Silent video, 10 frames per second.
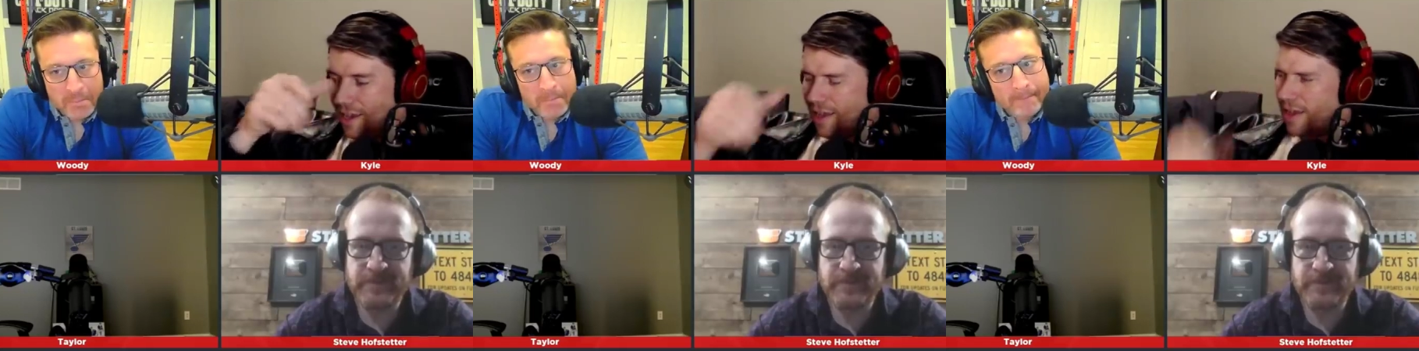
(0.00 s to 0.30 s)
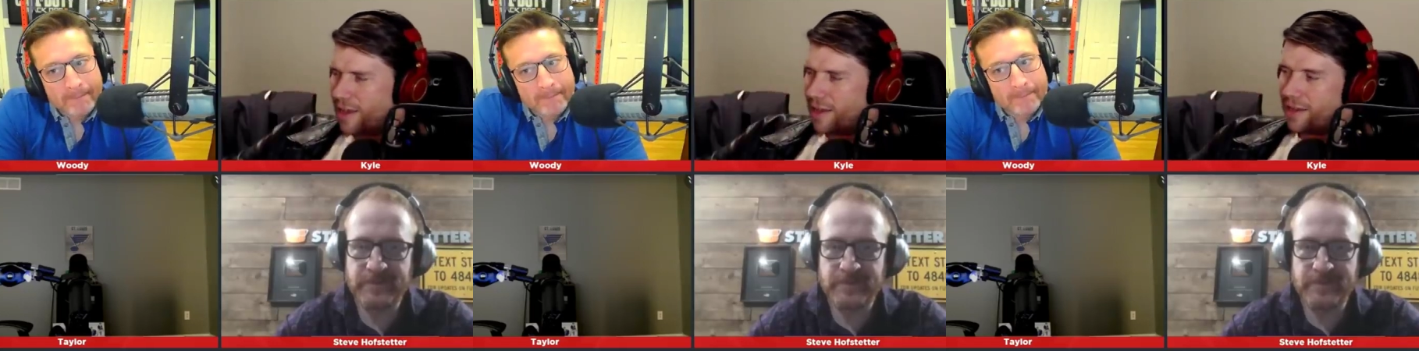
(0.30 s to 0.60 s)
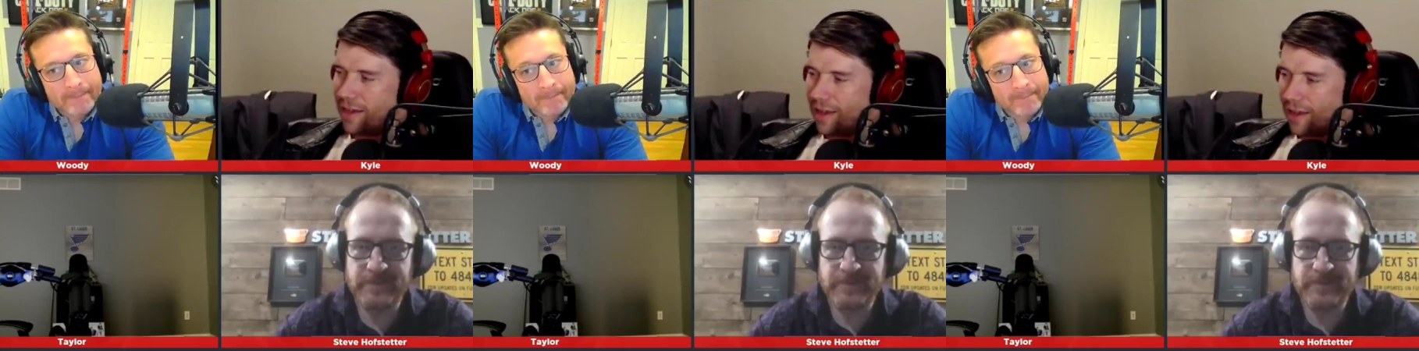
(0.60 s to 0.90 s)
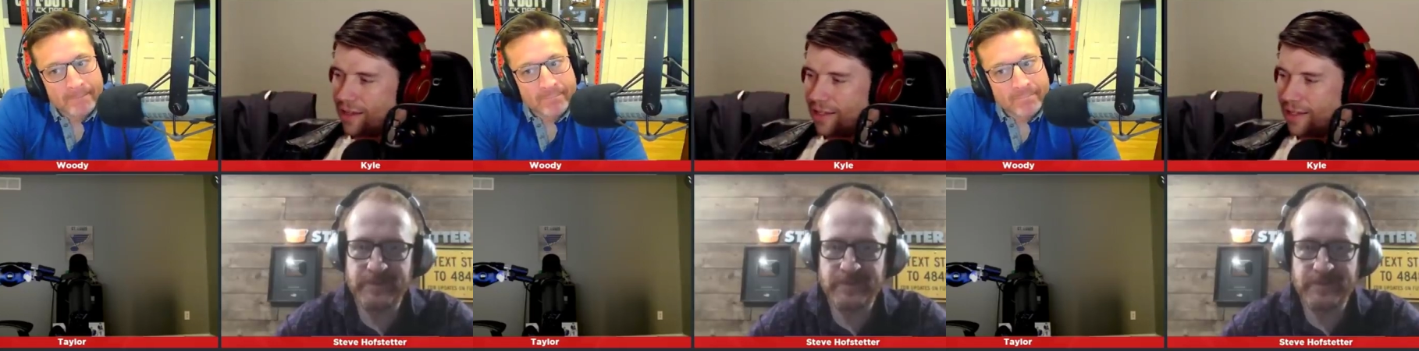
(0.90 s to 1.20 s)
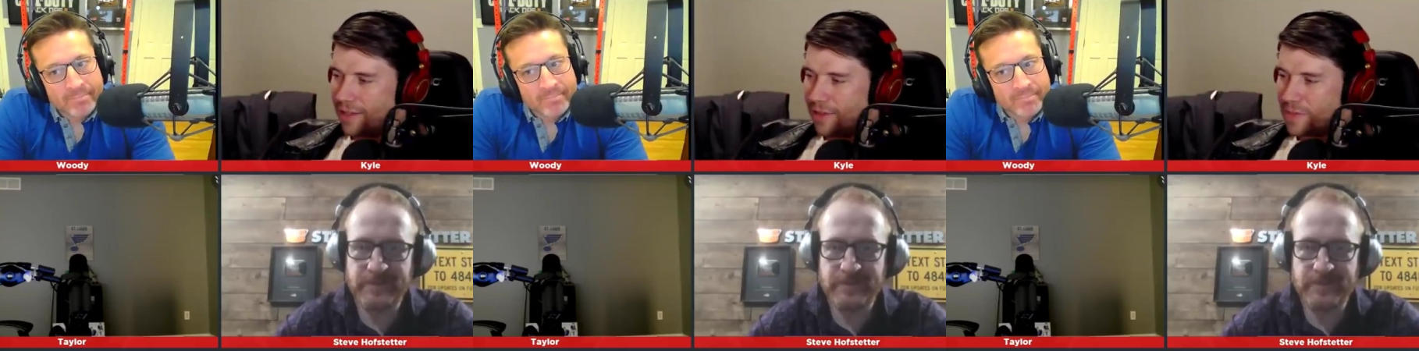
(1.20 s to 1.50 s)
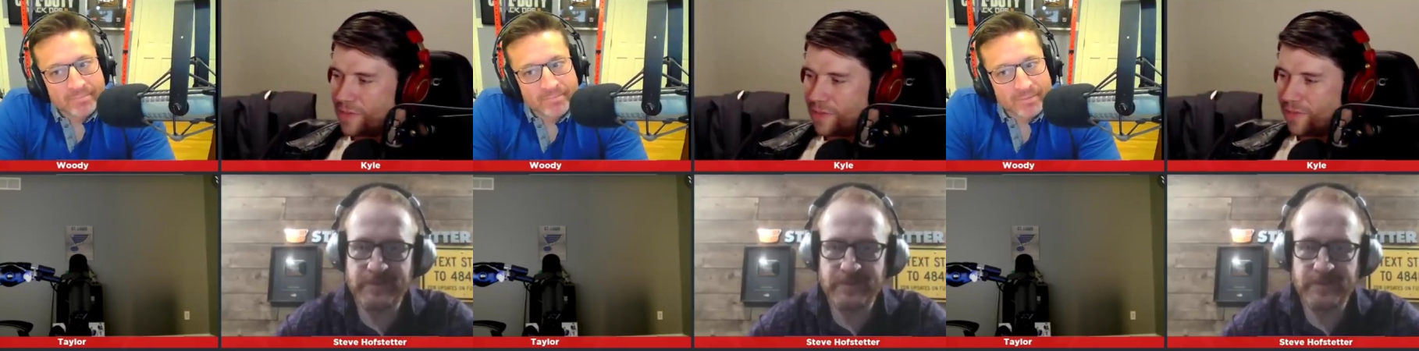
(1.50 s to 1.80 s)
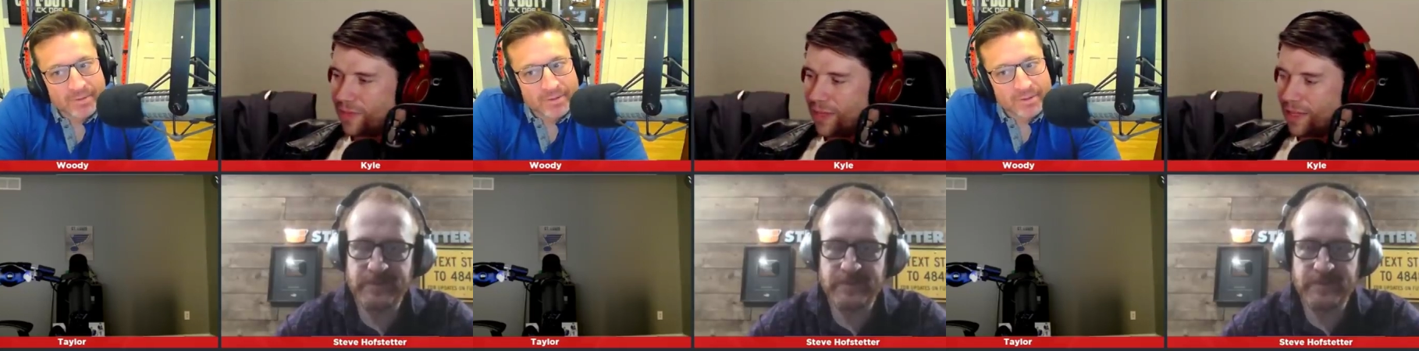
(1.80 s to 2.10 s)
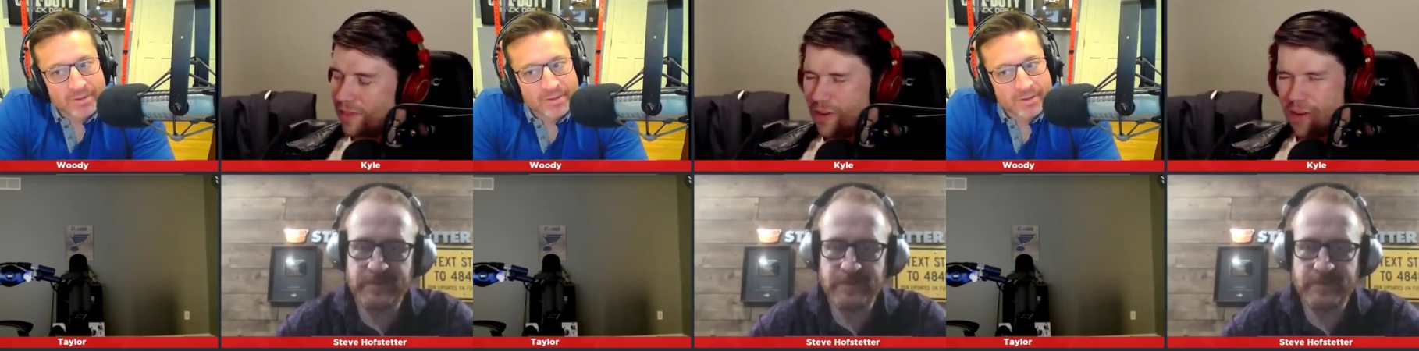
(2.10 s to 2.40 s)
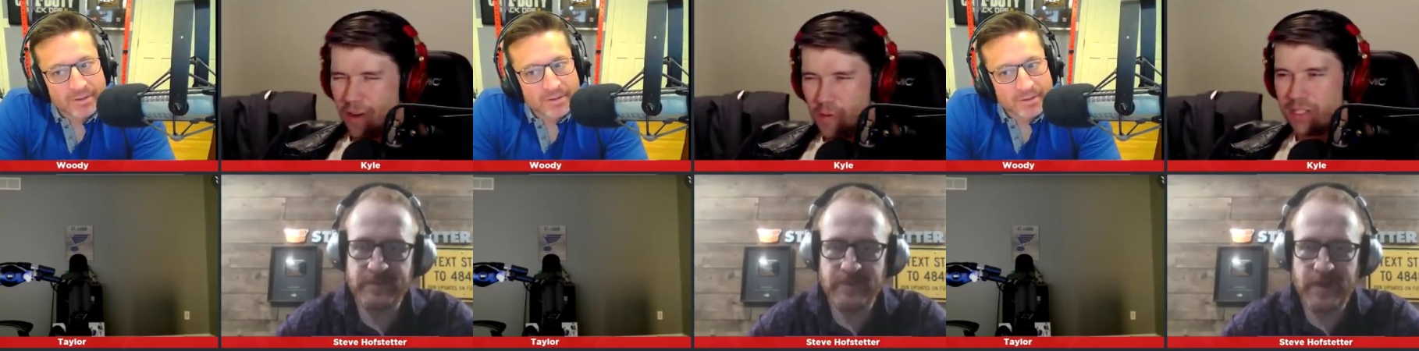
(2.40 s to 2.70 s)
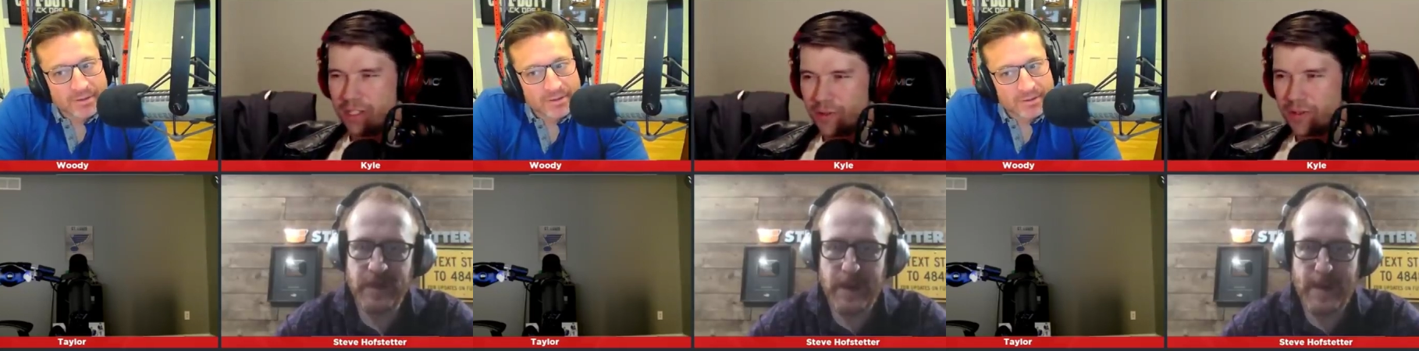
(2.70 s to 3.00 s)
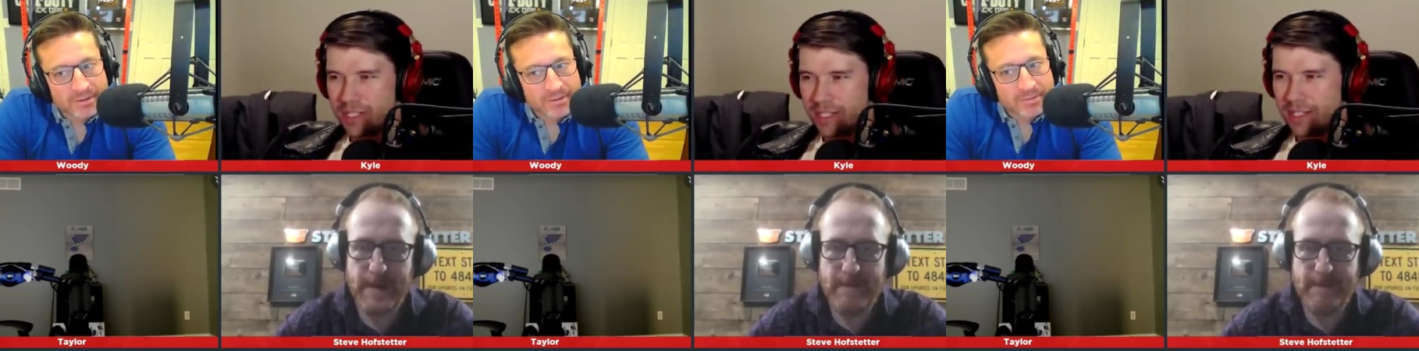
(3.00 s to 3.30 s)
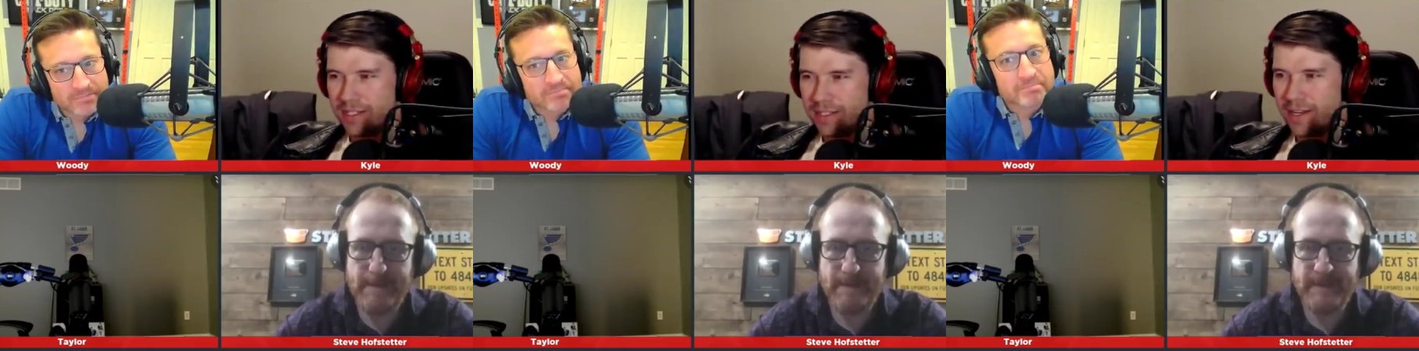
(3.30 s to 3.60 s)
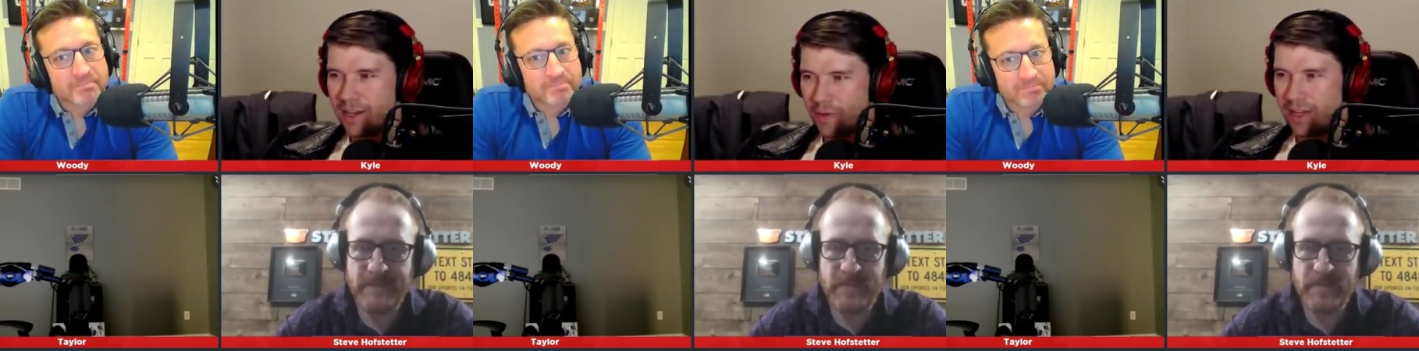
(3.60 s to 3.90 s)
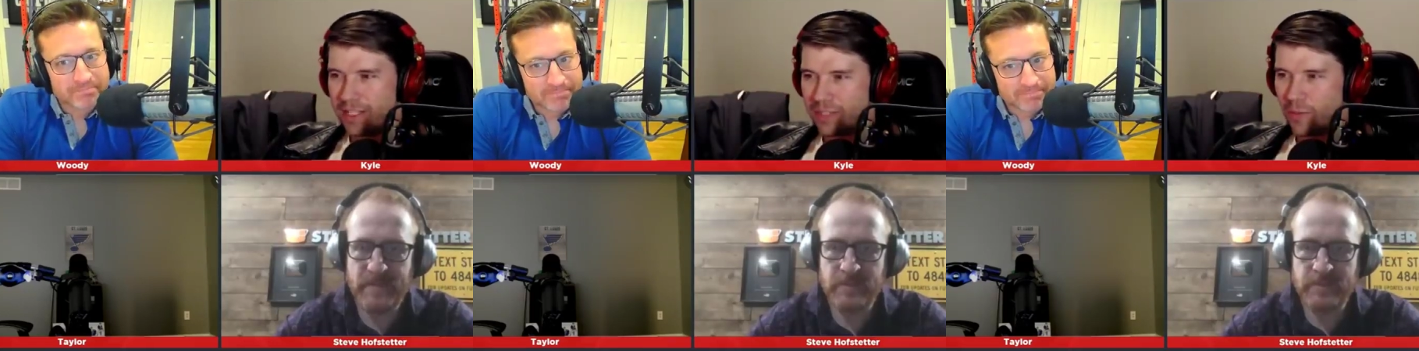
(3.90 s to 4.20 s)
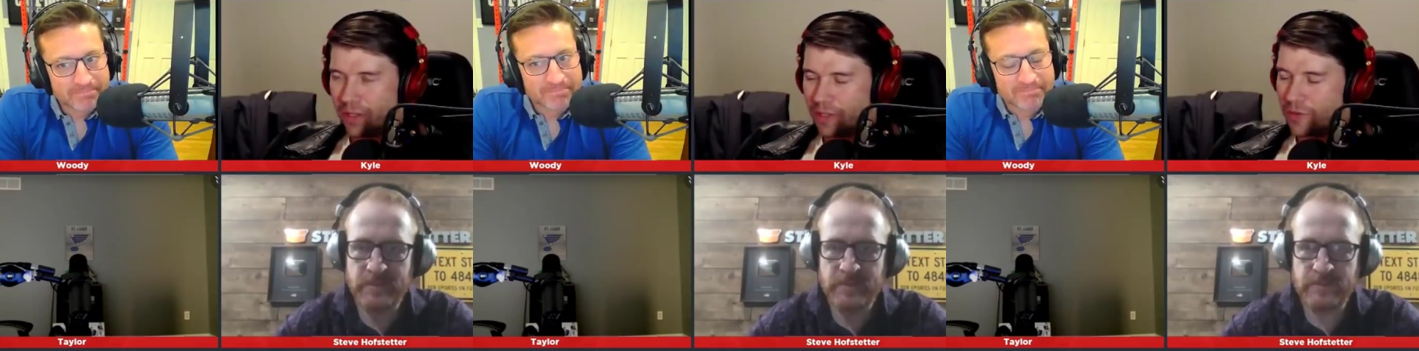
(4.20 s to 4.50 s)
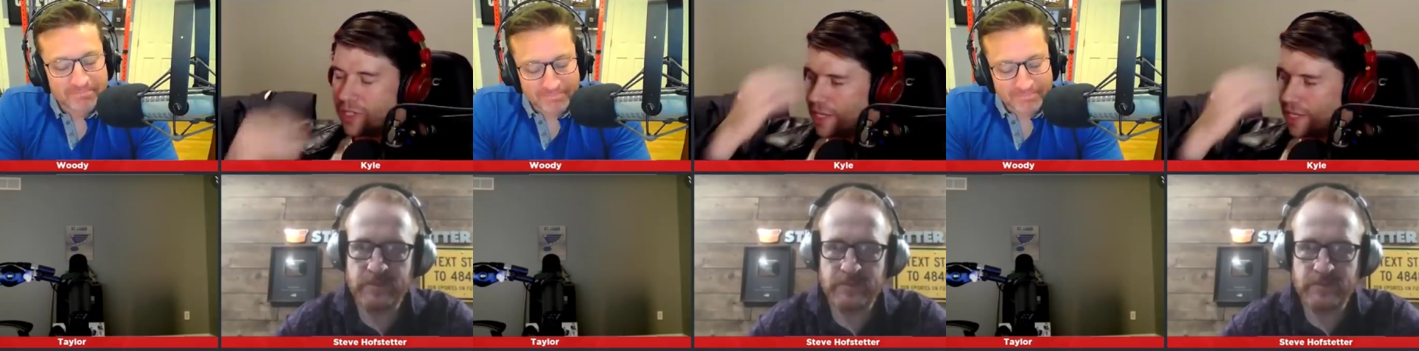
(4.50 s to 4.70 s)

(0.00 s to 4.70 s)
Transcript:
Speaker 1: and uh, they're always interesting. You know, we've got some real interesting